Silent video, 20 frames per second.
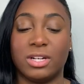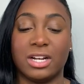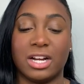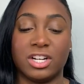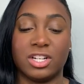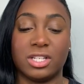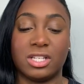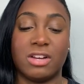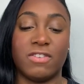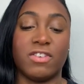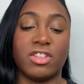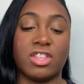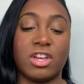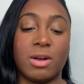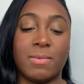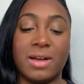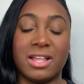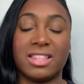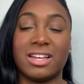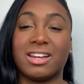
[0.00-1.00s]
I just never thought
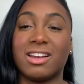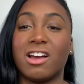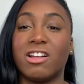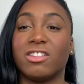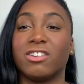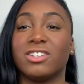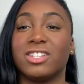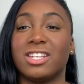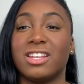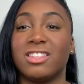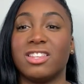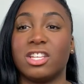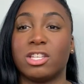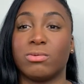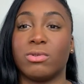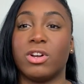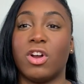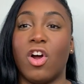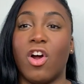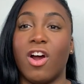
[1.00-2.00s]
about the colors in this
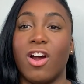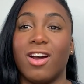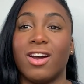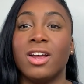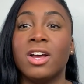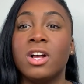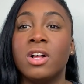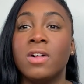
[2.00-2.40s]
one are